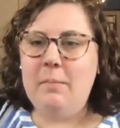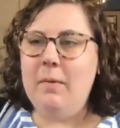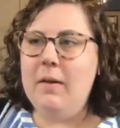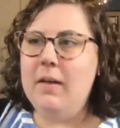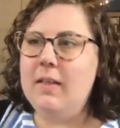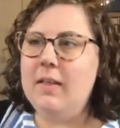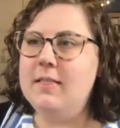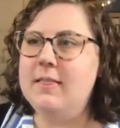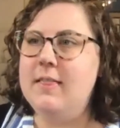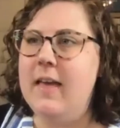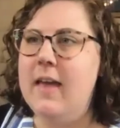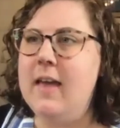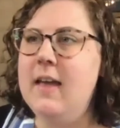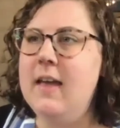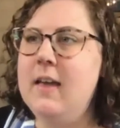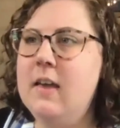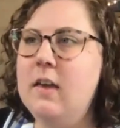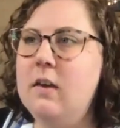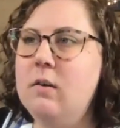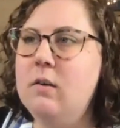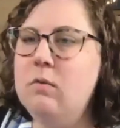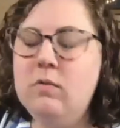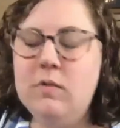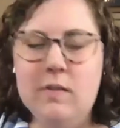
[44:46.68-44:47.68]
Thank
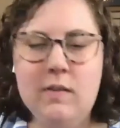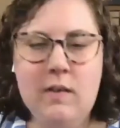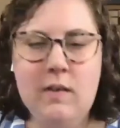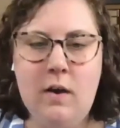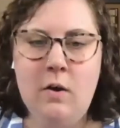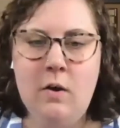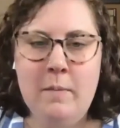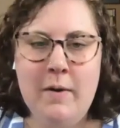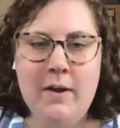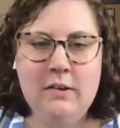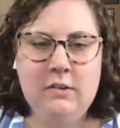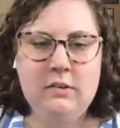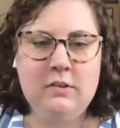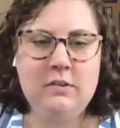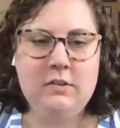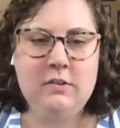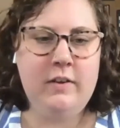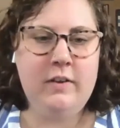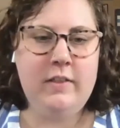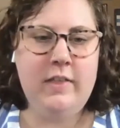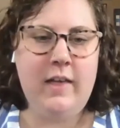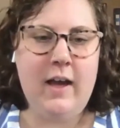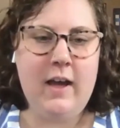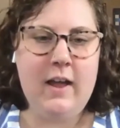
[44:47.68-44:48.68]
you so much
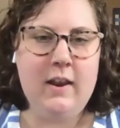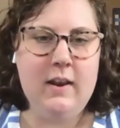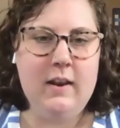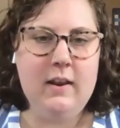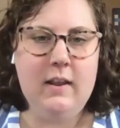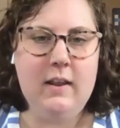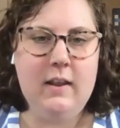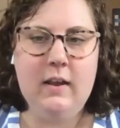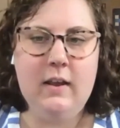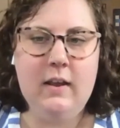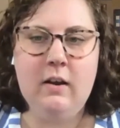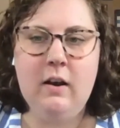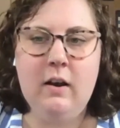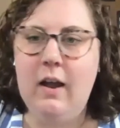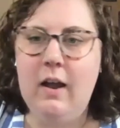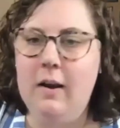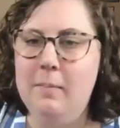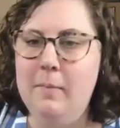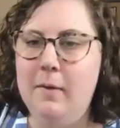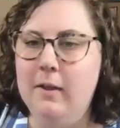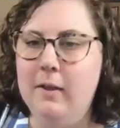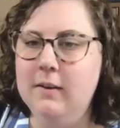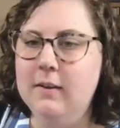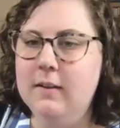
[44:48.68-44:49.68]
for that
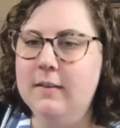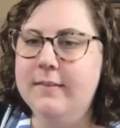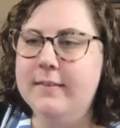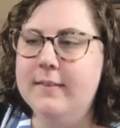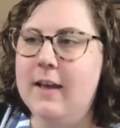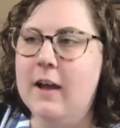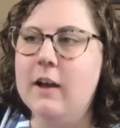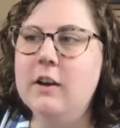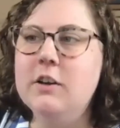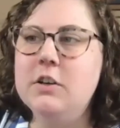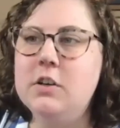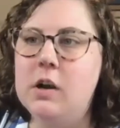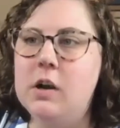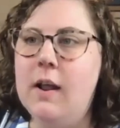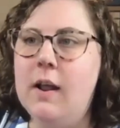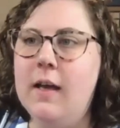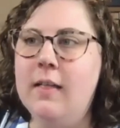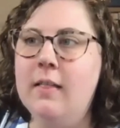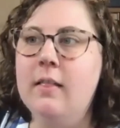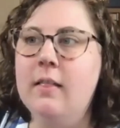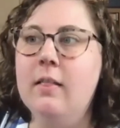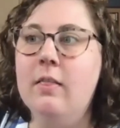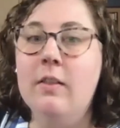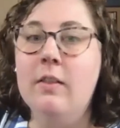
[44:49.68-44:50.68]
incredible discussion.
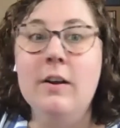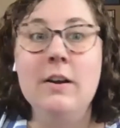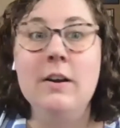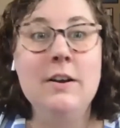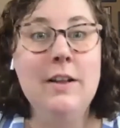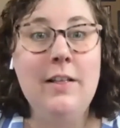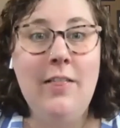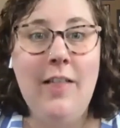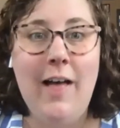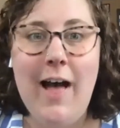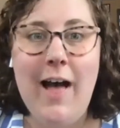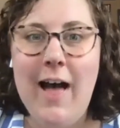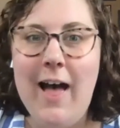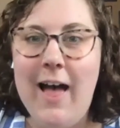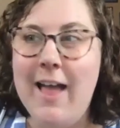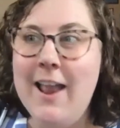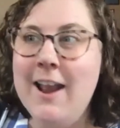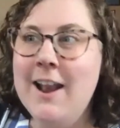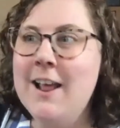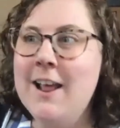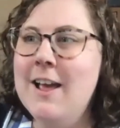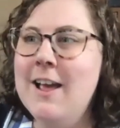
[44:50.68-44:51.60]
I learned a lot.